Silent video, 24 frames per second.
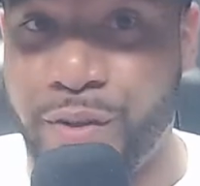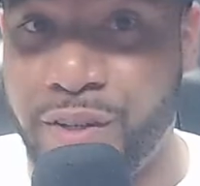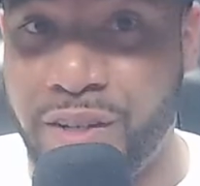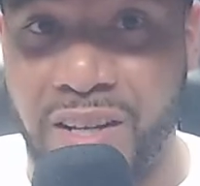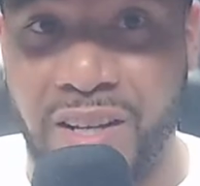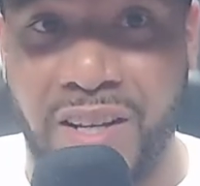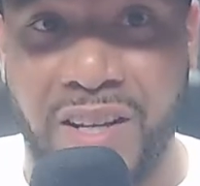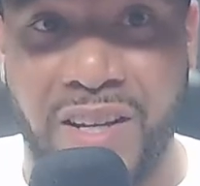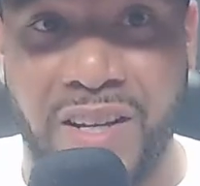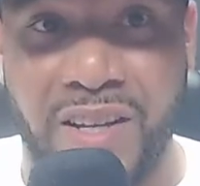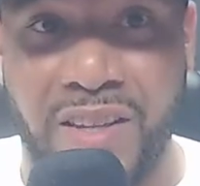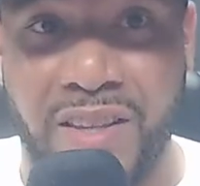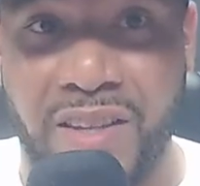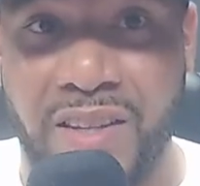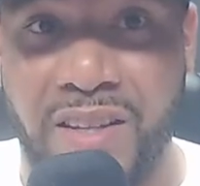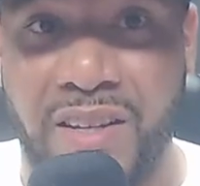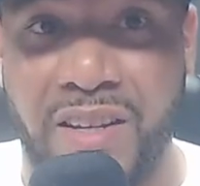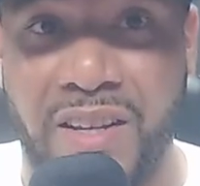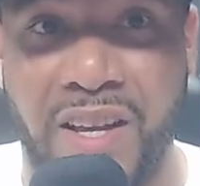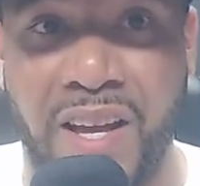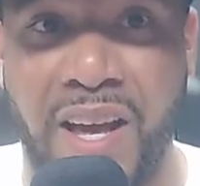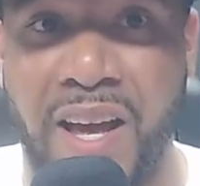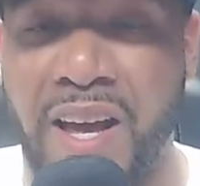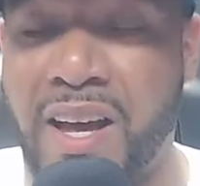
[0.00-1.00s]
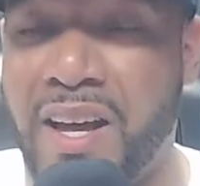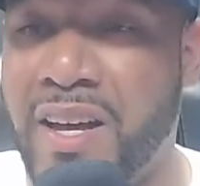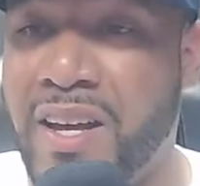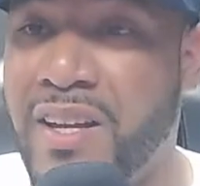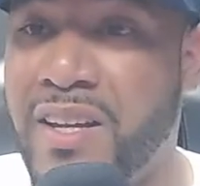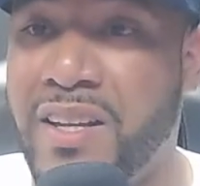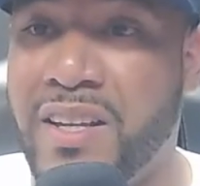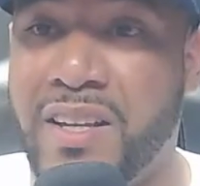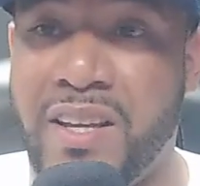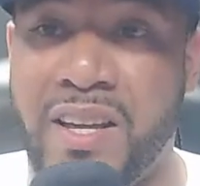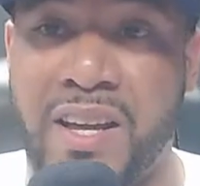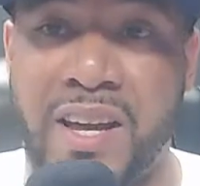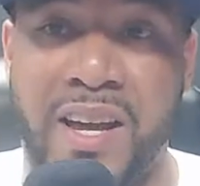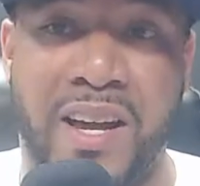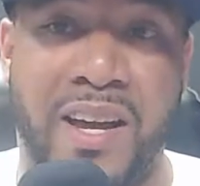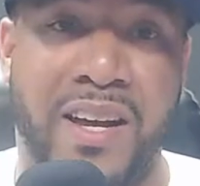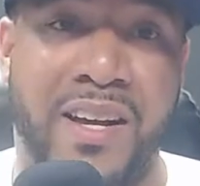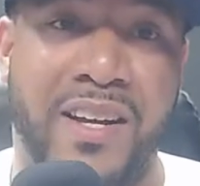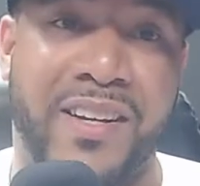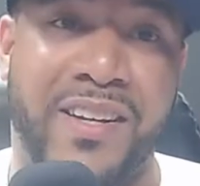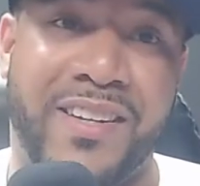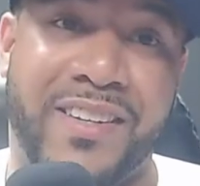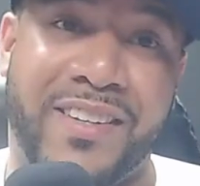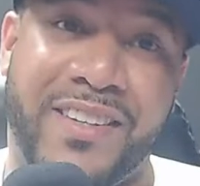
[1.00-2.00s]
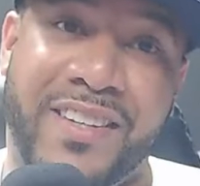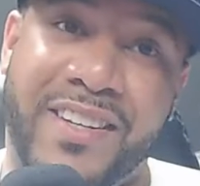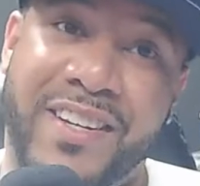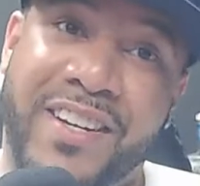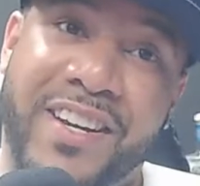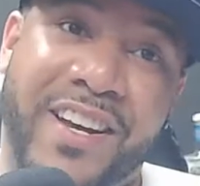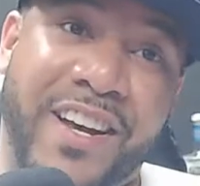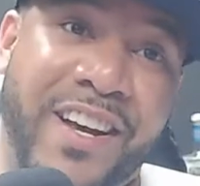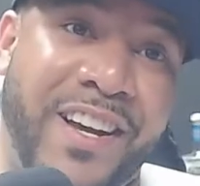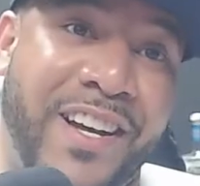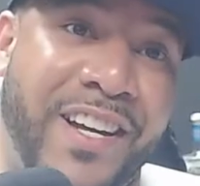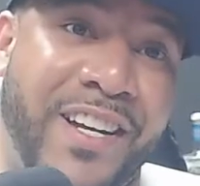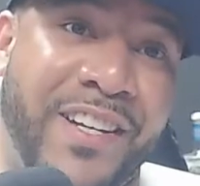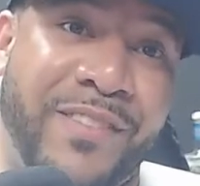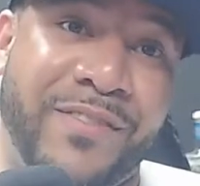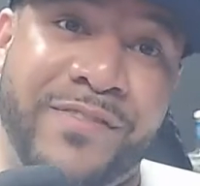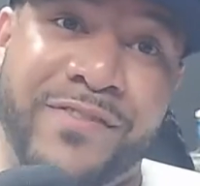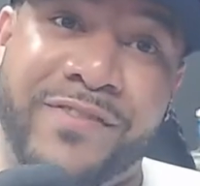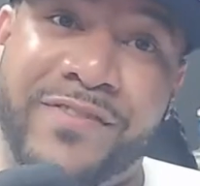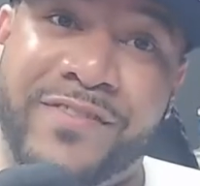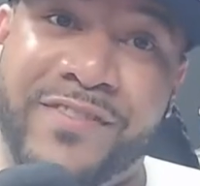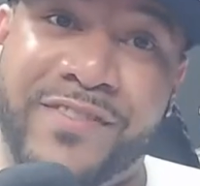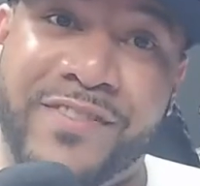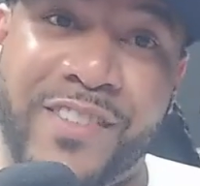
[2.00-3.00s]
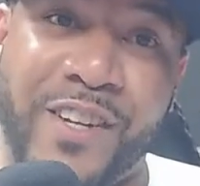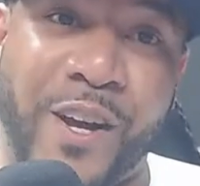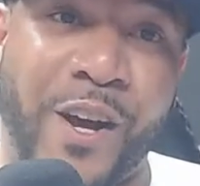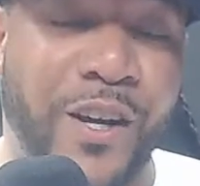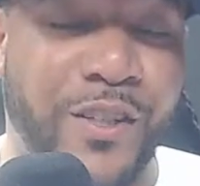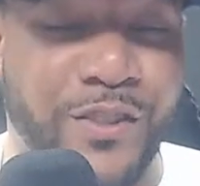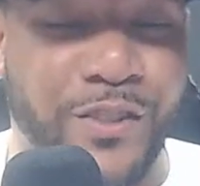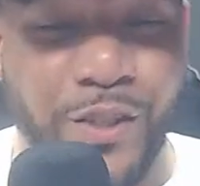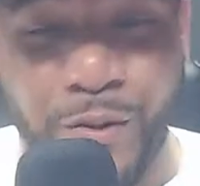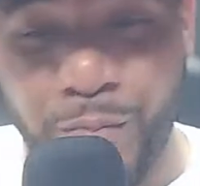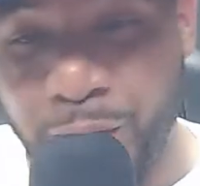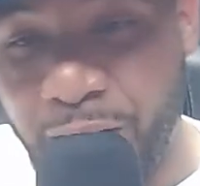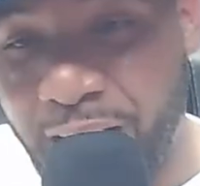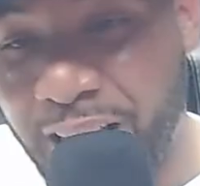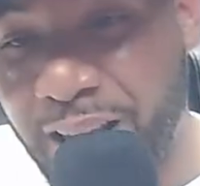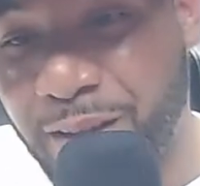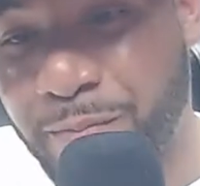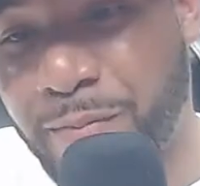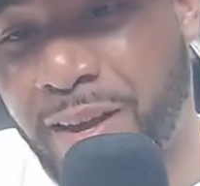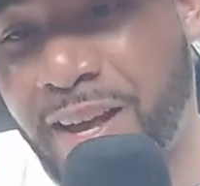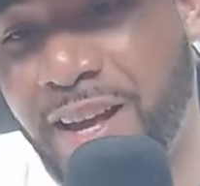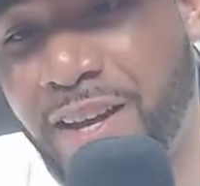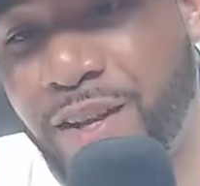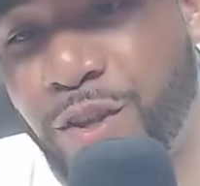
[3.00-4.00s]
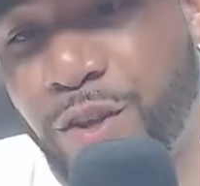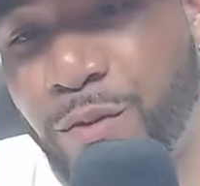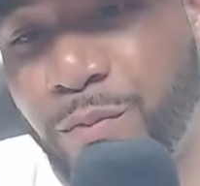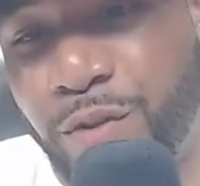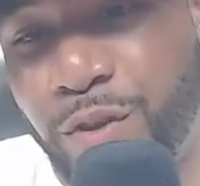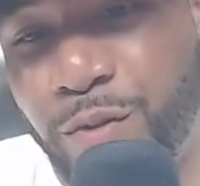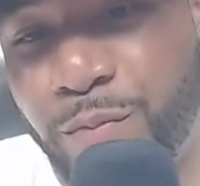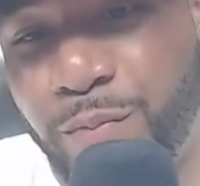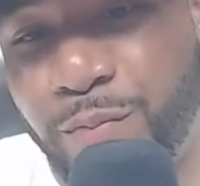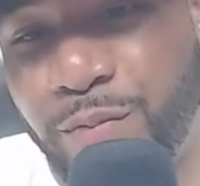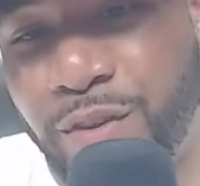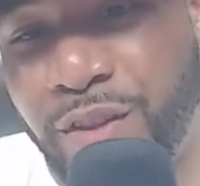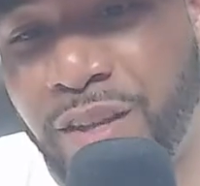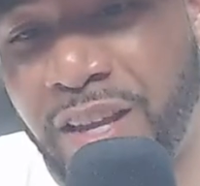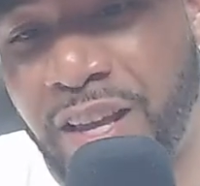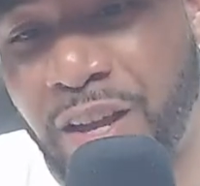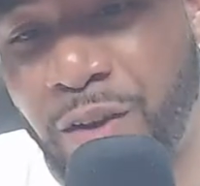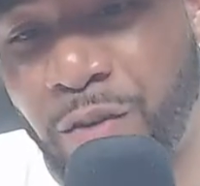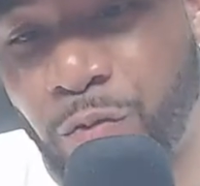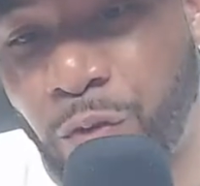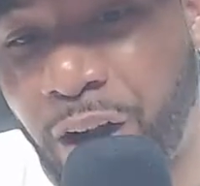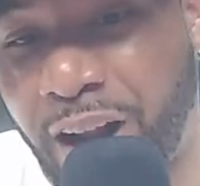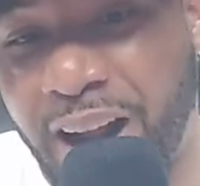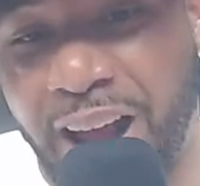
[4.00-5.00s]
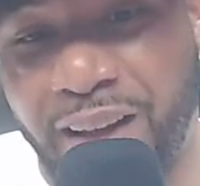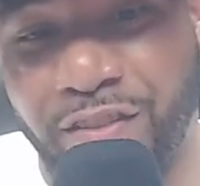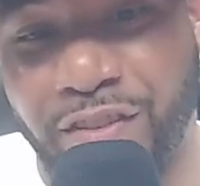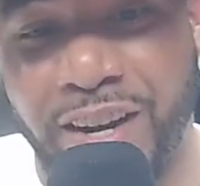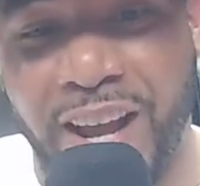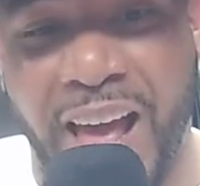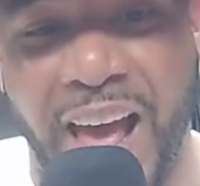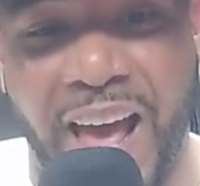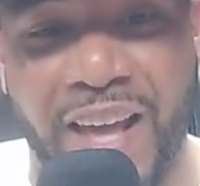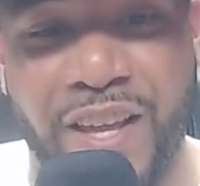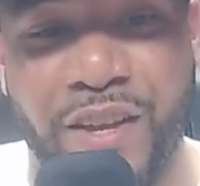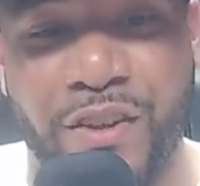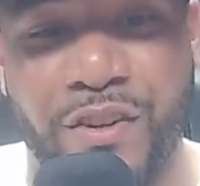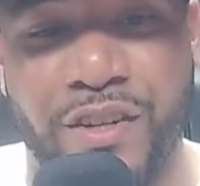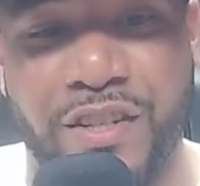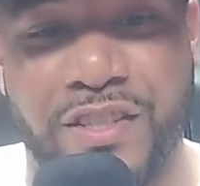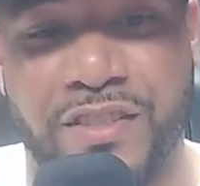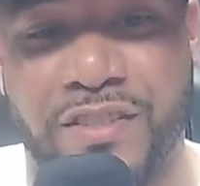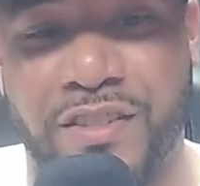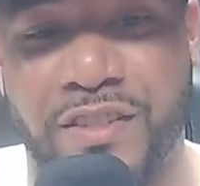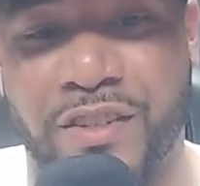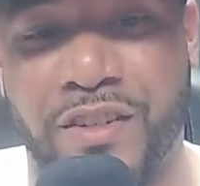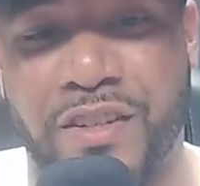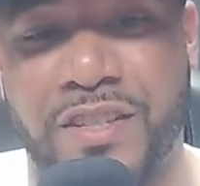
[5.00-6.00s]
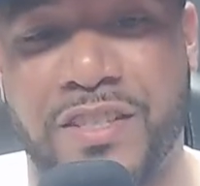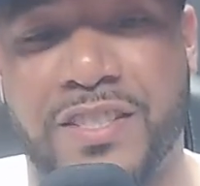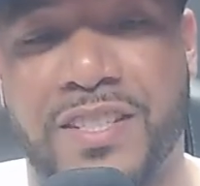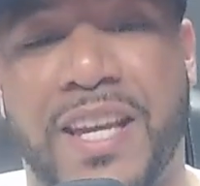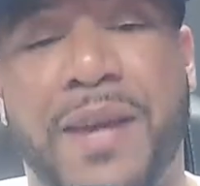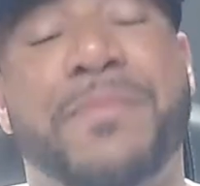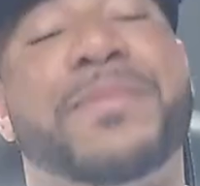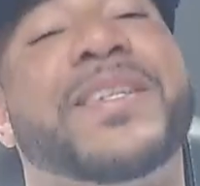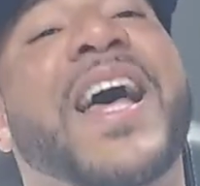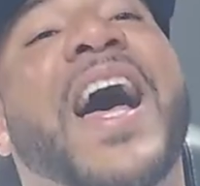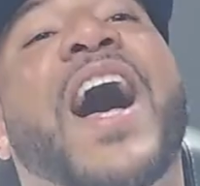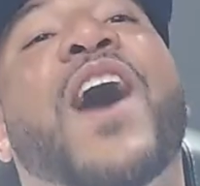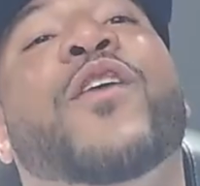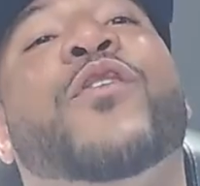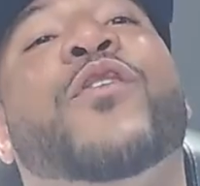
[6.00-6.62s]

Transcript: Yes. Yeah, yeah. Also, Mike, man, you right after that, you just skipped town